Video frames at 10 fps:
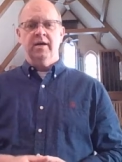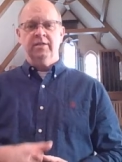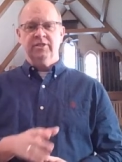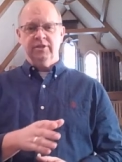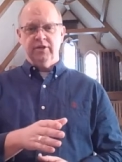
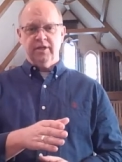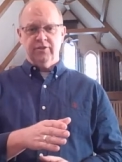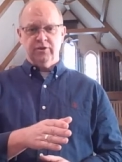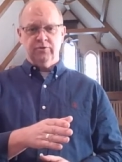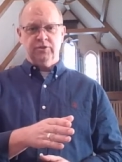During
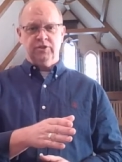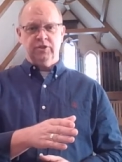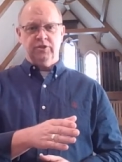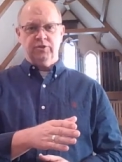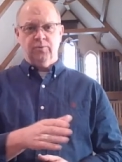those
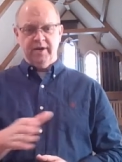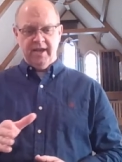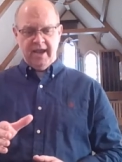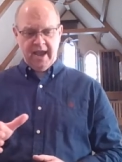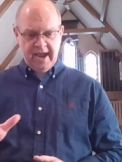
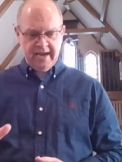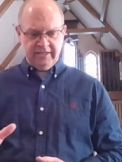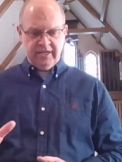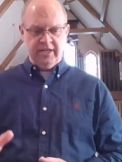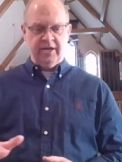
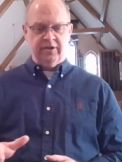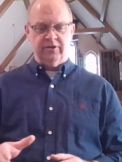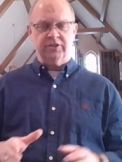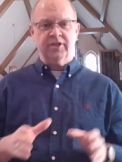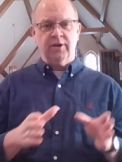28
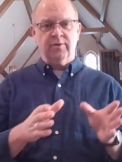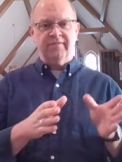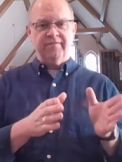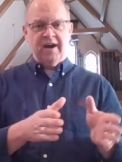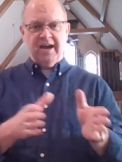years, there were
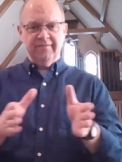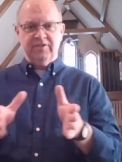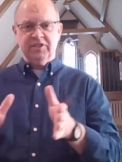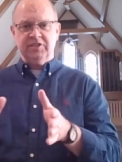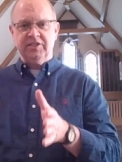5
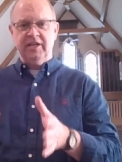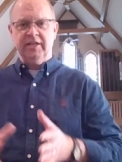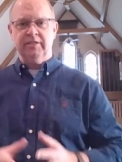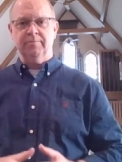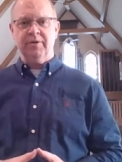
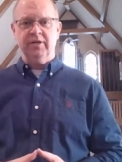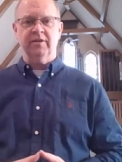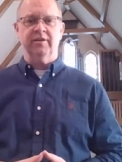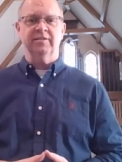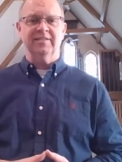distinct
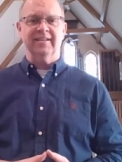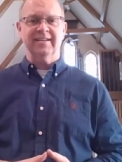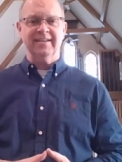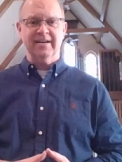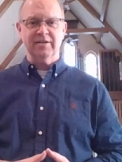periods that
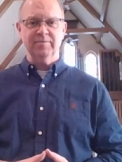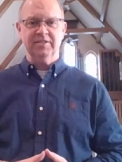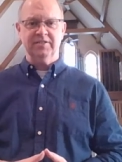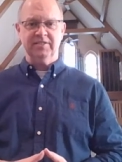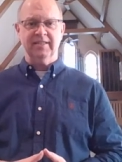
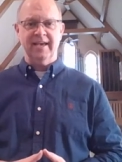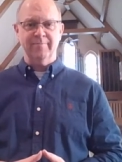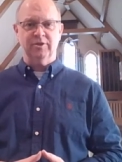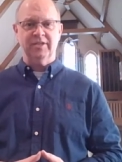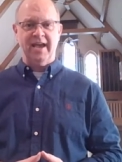economists
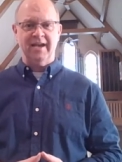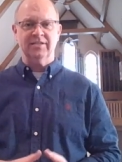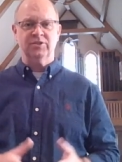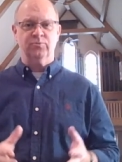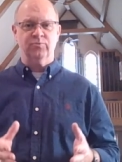labeled
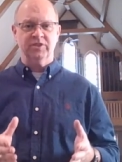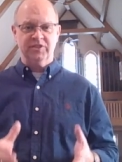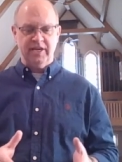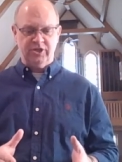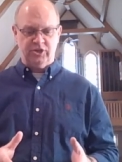as
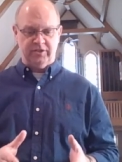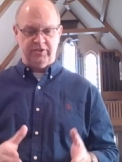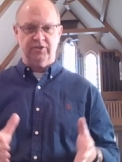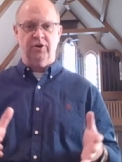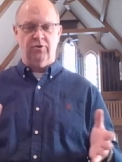
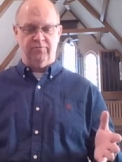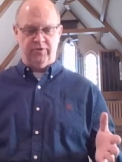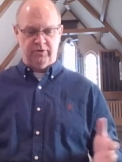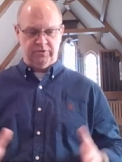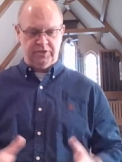recessions over
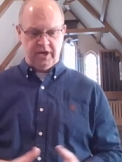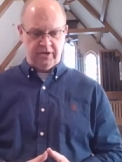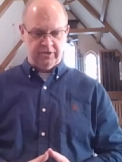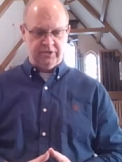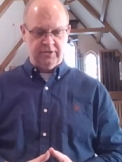those
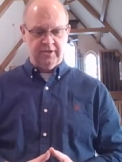years.